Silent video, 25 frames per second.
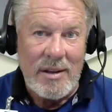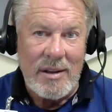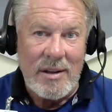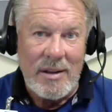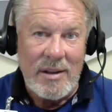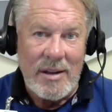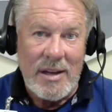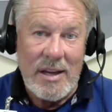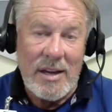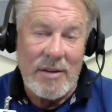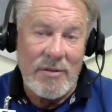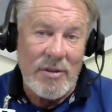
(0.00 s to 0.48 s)

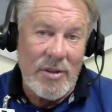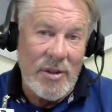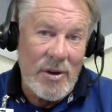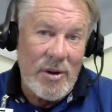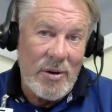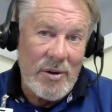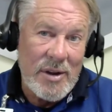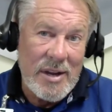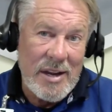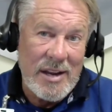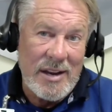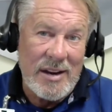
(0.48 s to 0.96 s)
even though
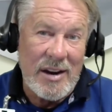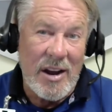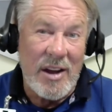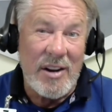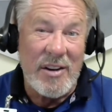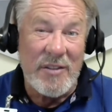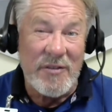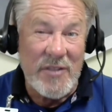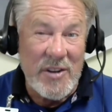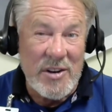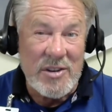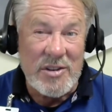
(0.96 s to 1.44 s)
he had
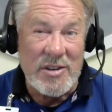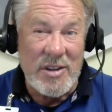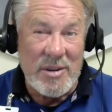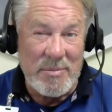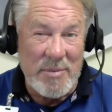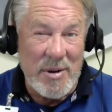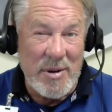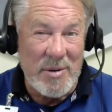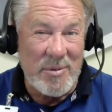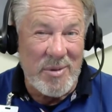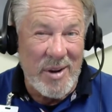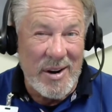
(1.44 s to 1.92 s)
unofficially been
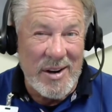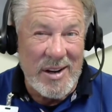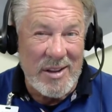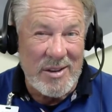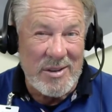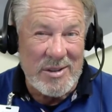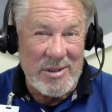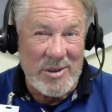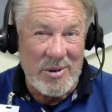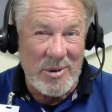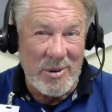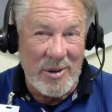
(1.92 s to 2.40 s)
running the
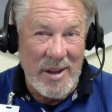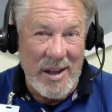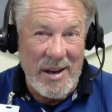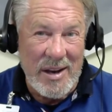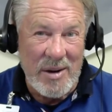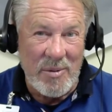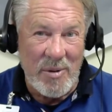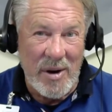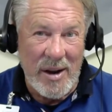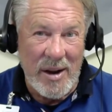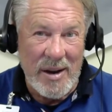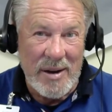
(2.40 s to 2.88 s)
school
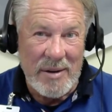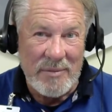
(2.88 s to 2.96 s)
anyway.